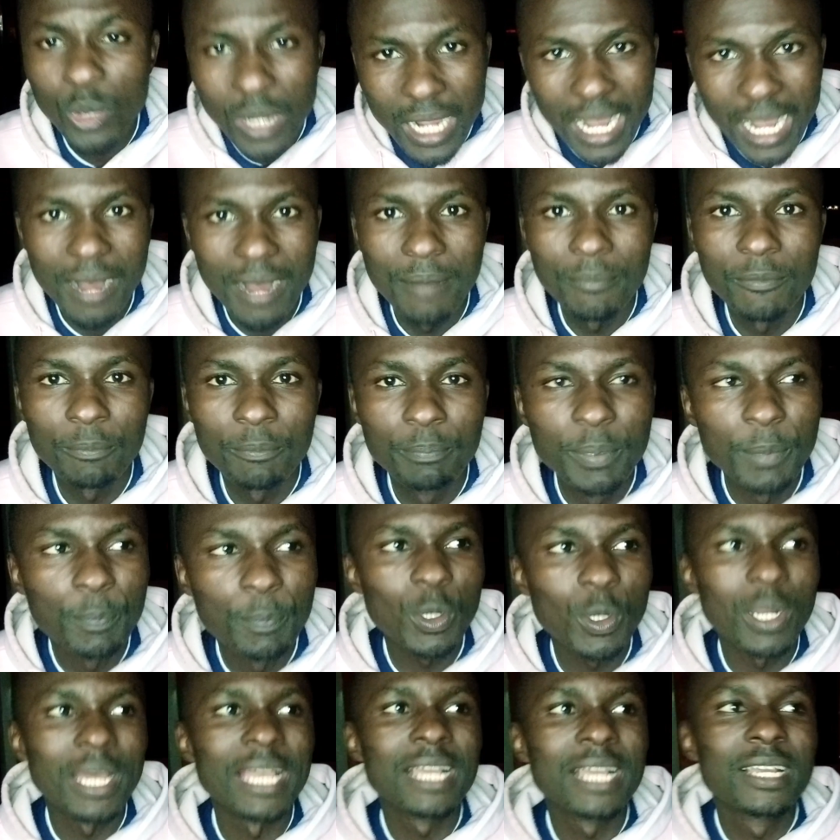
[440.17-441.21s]
to come,
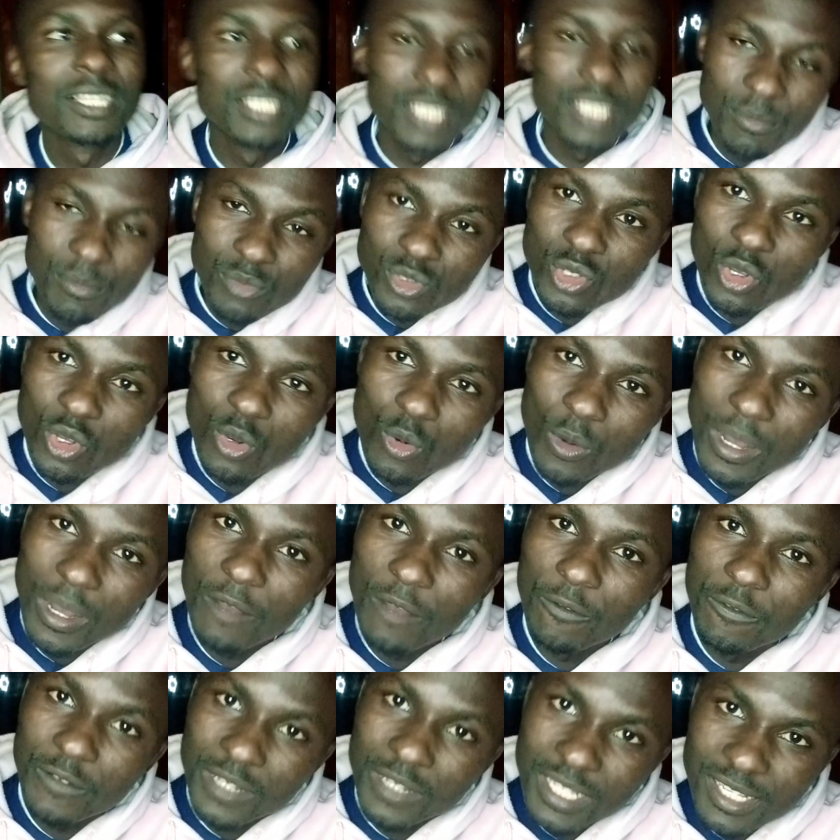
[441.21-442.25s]
people like James
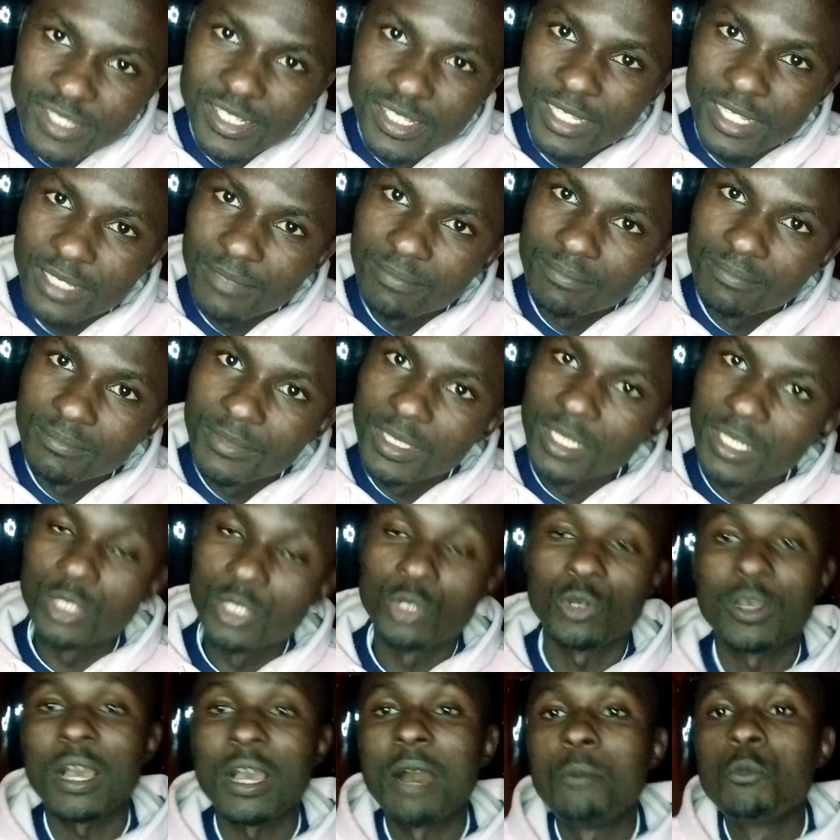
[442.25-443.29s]
Ongwae of Kisii,
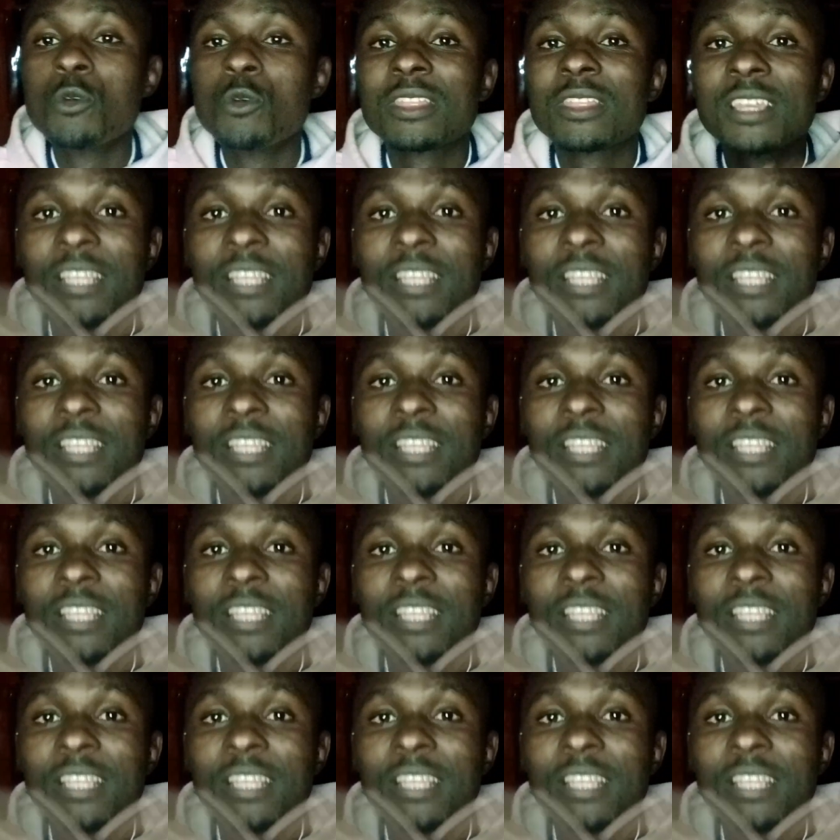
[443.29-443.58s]
to come